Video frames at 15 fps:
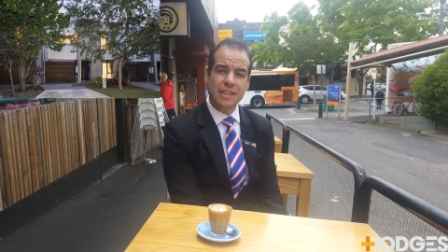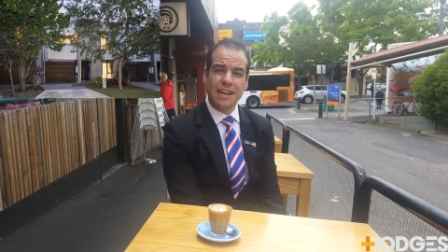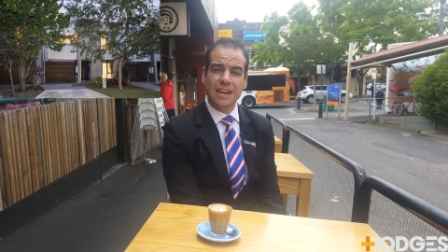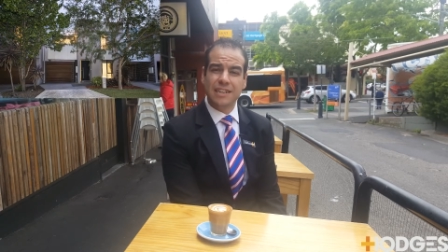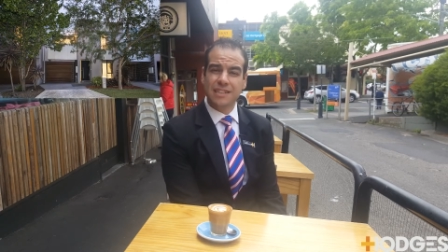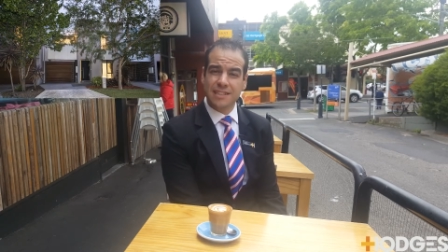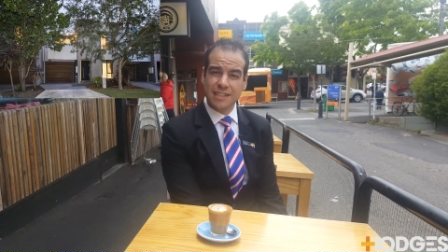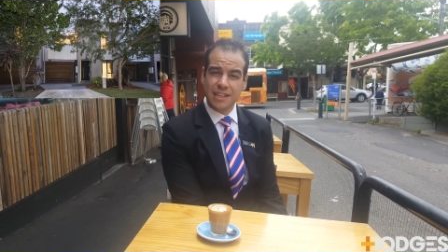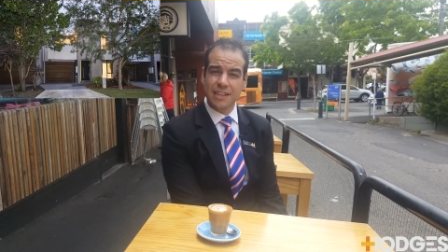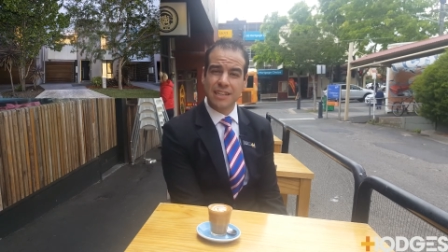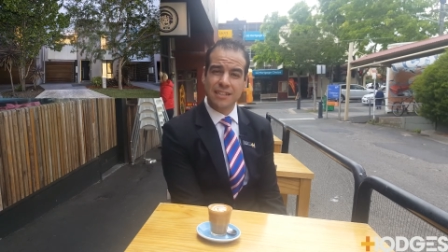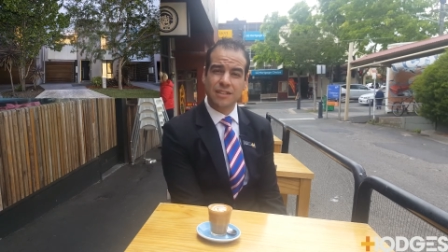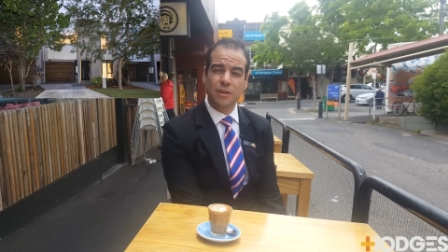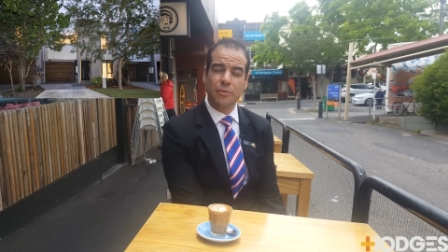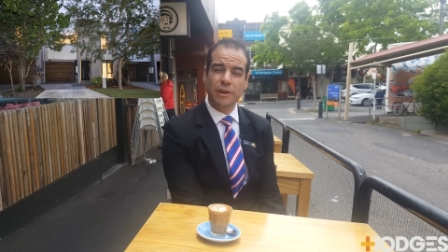It still
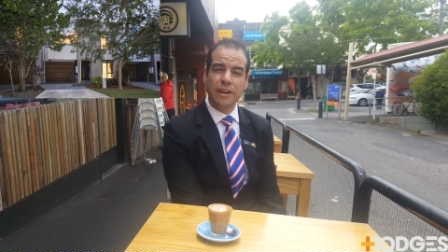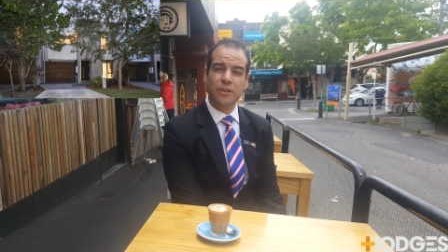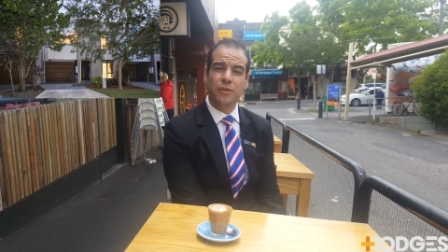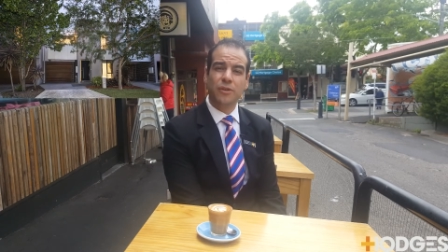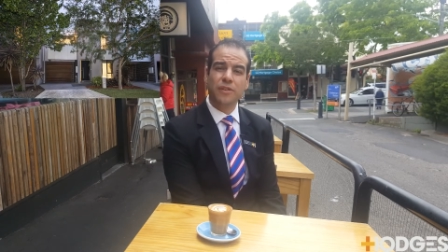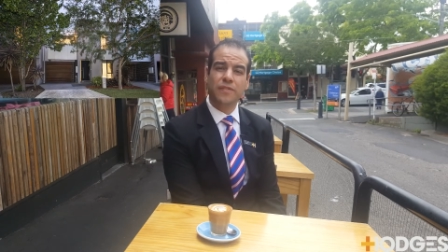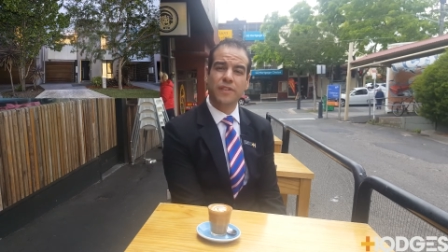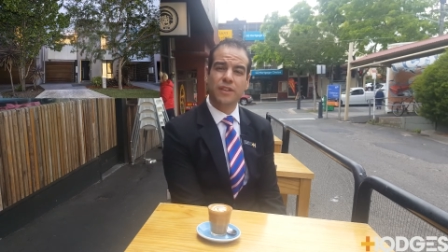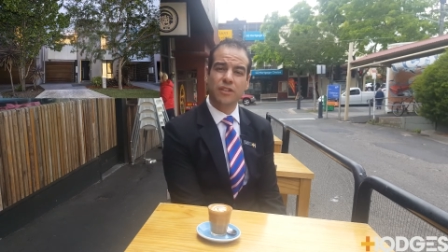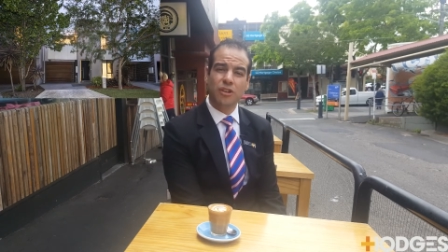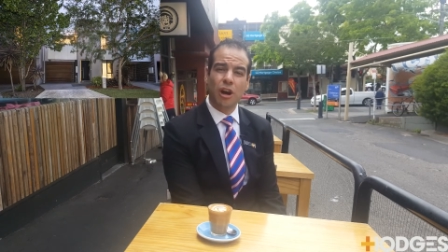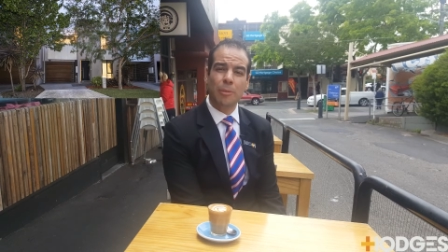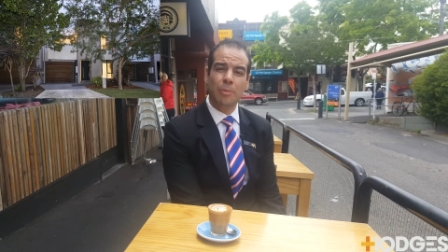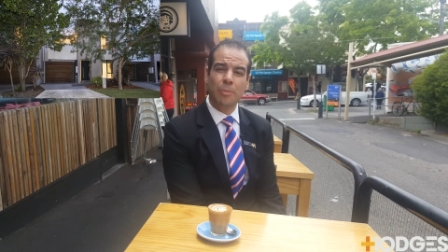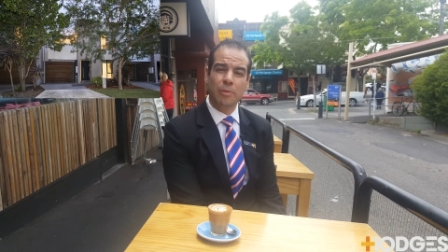is the record for the
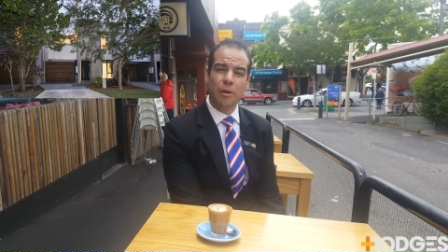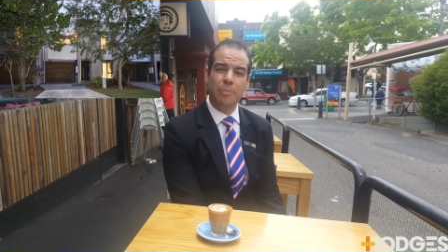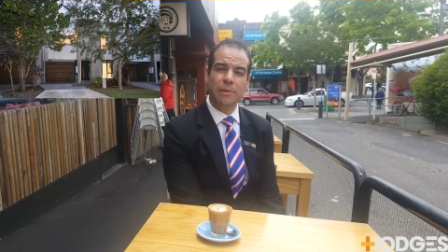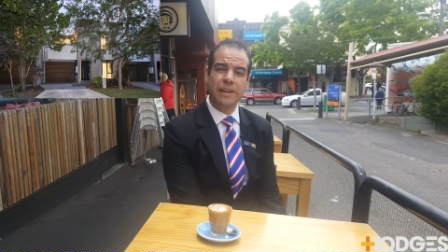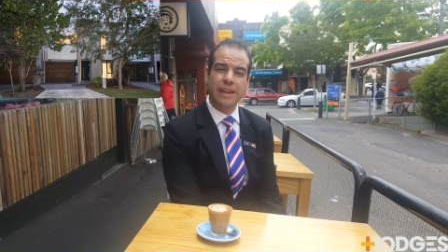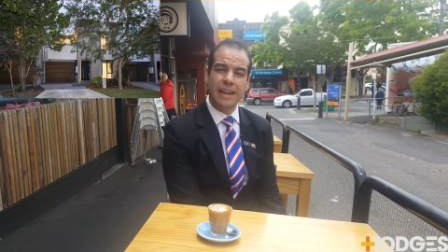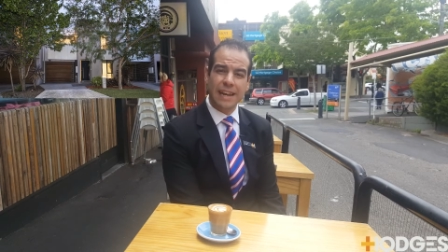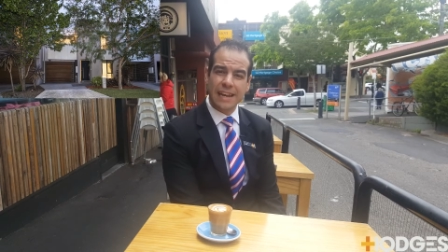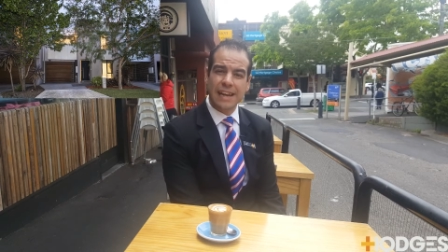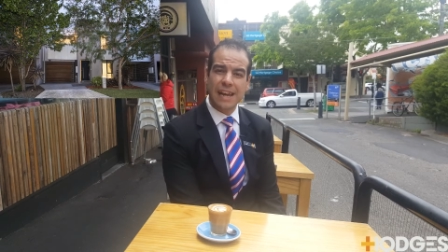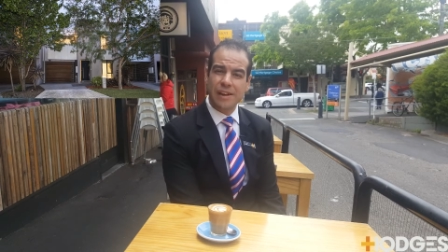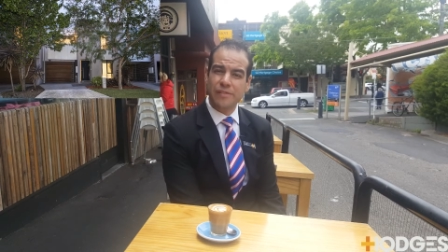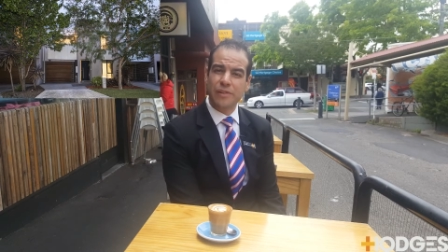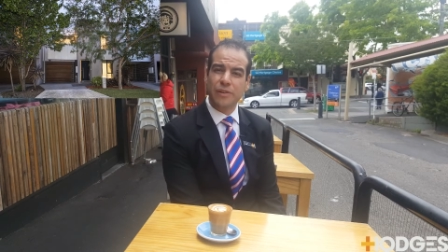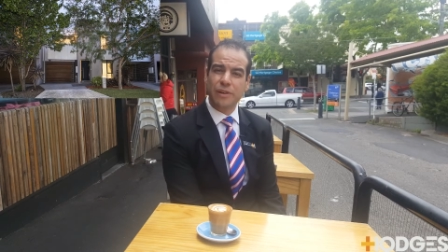type of property in
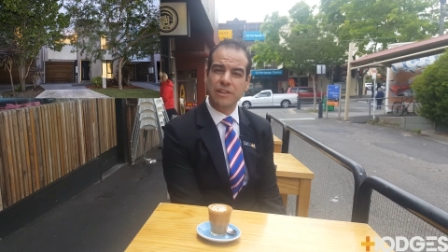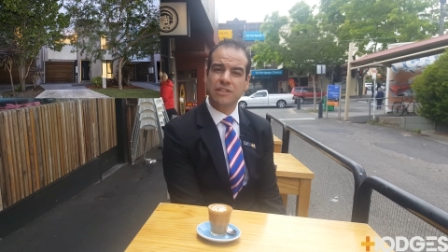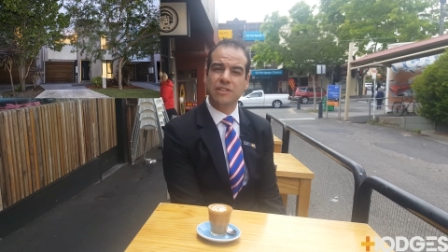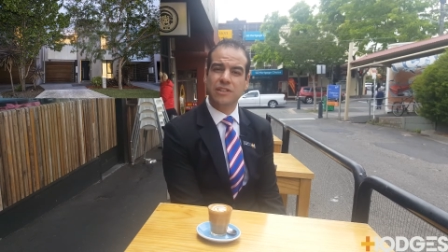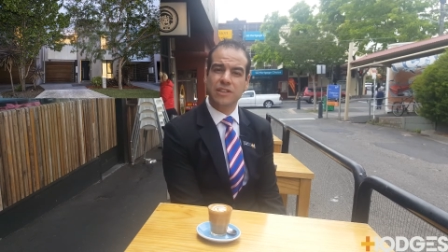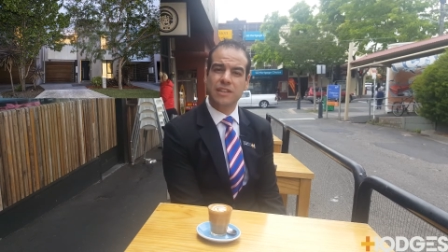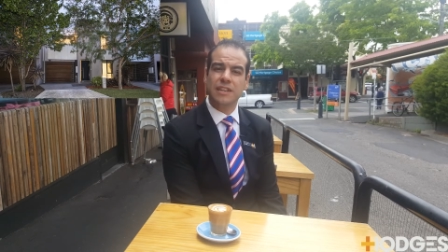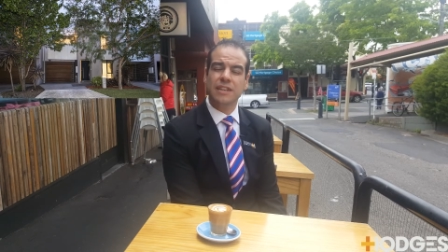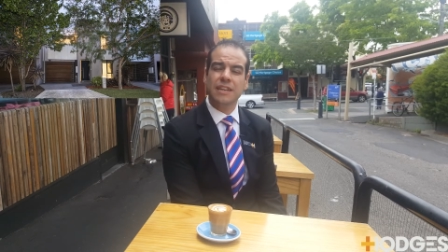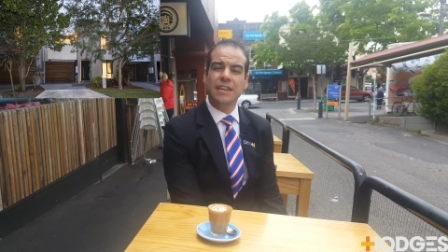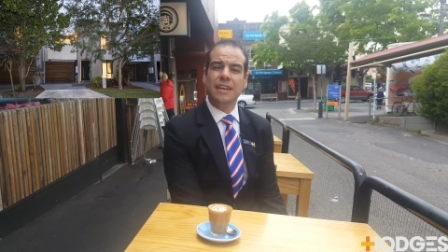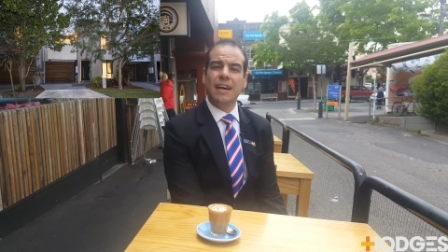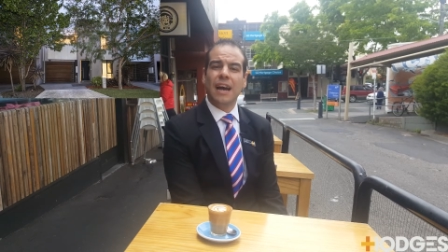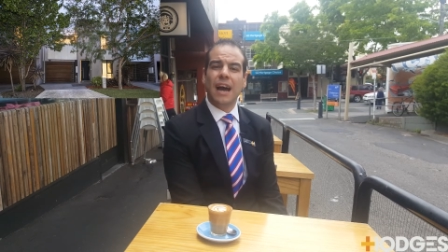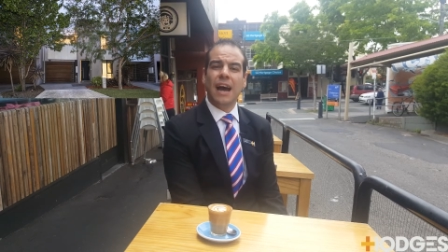Evergreen Circuit,
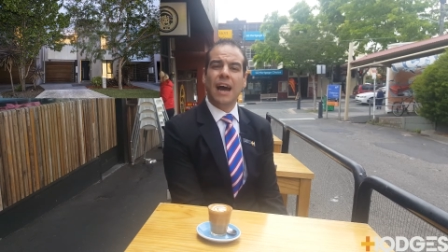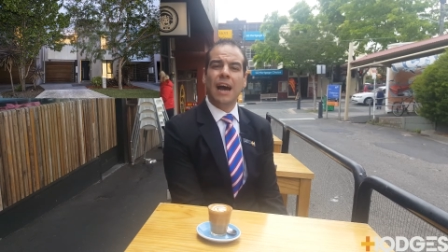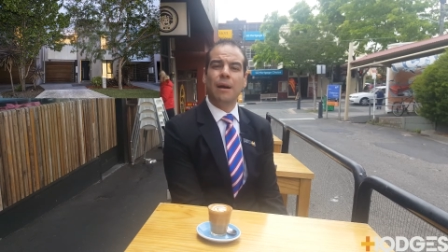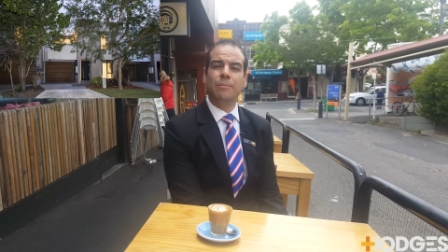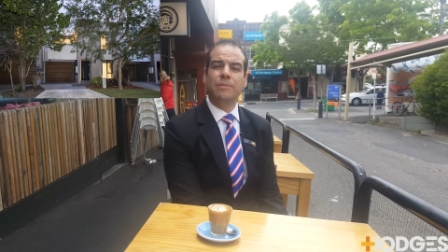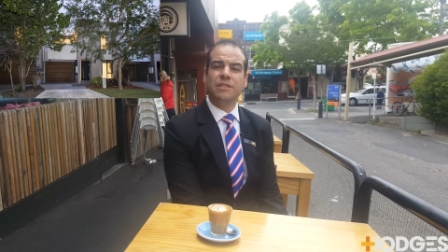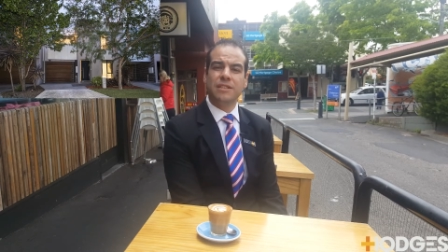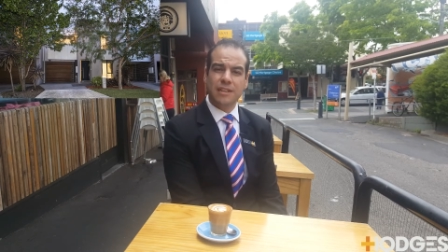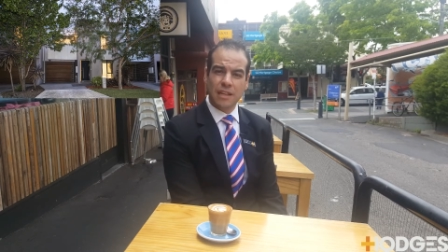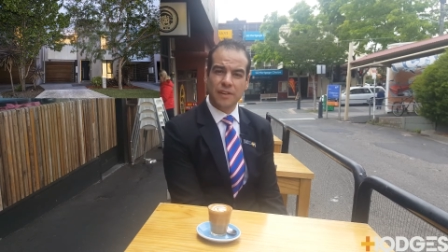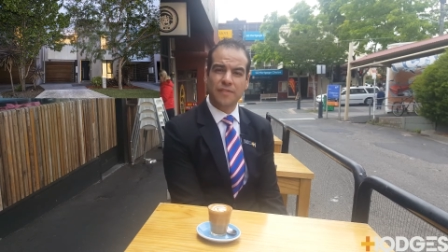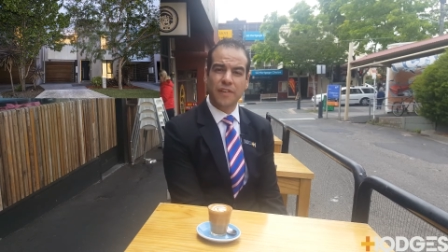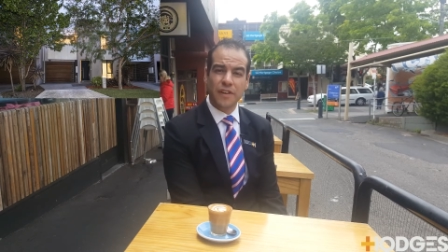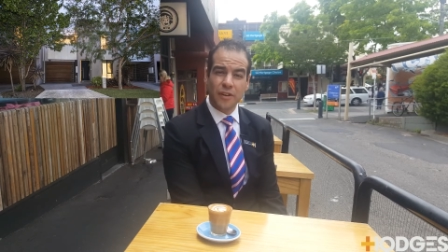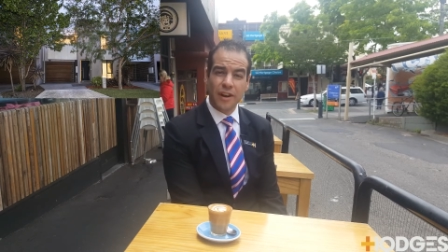selling
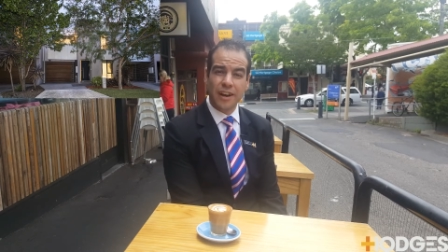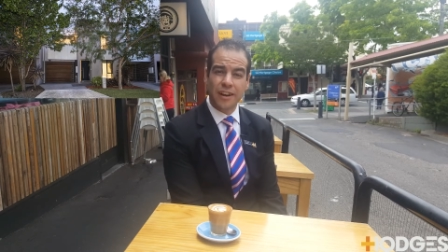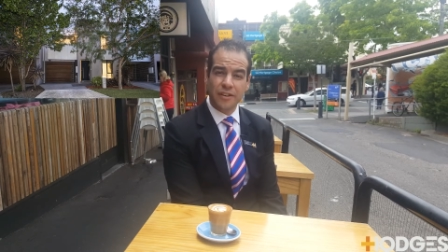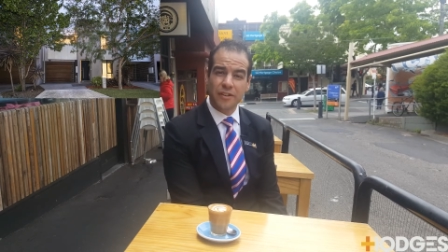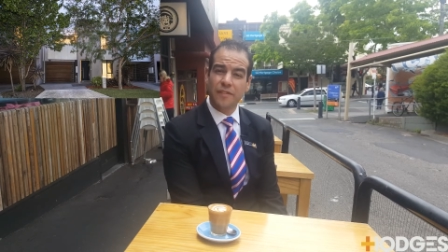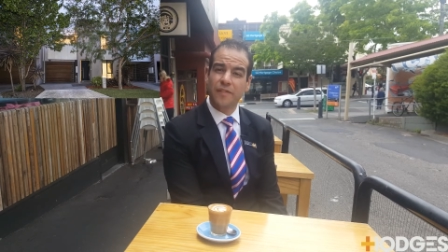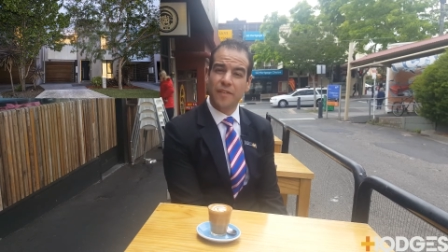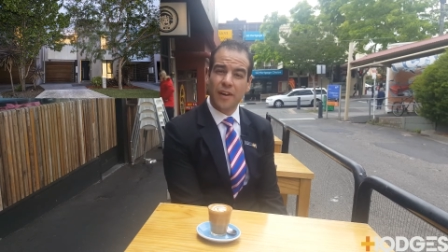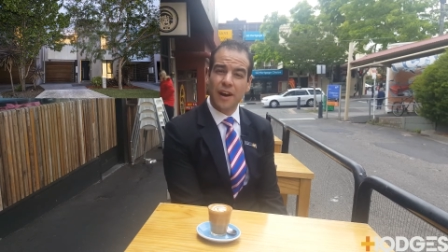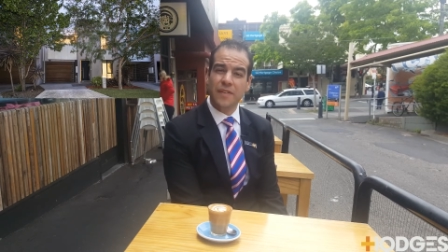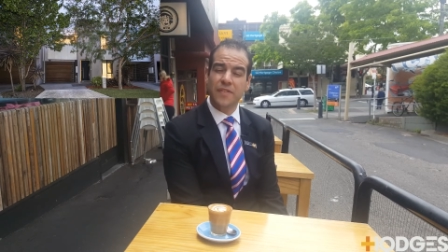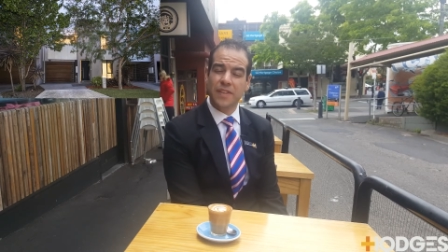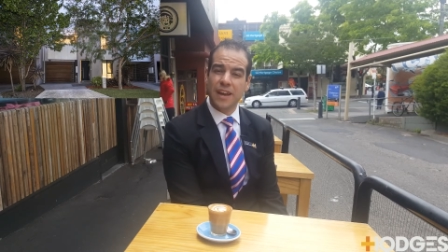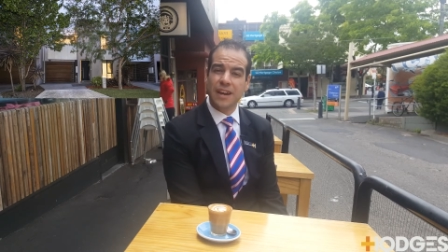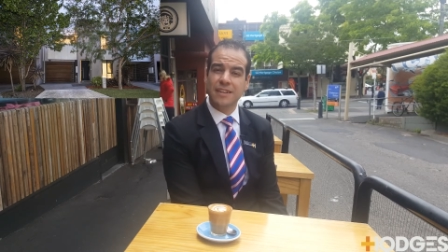for
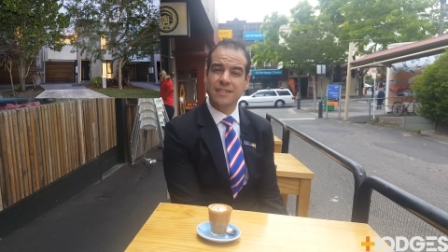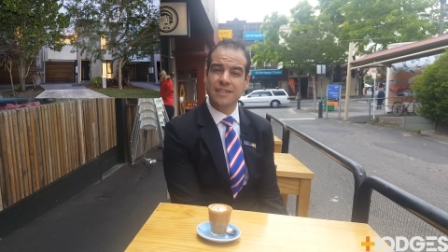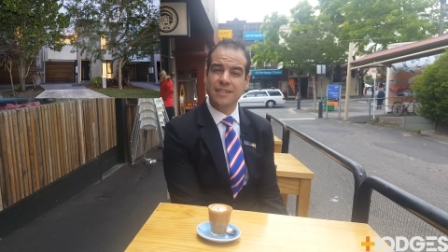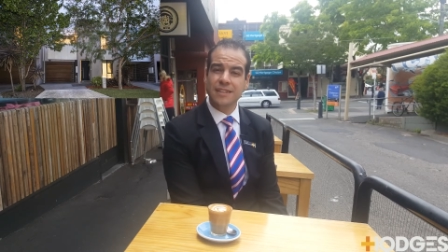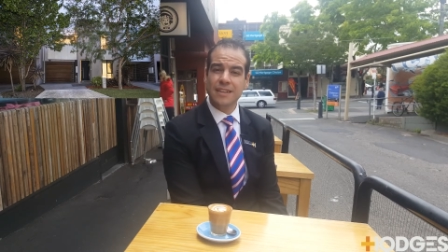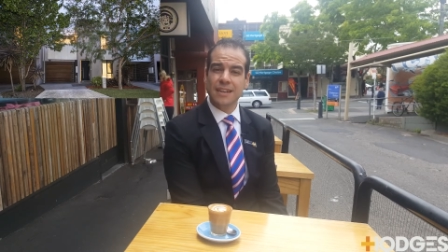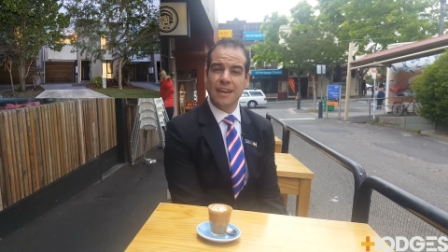905,000.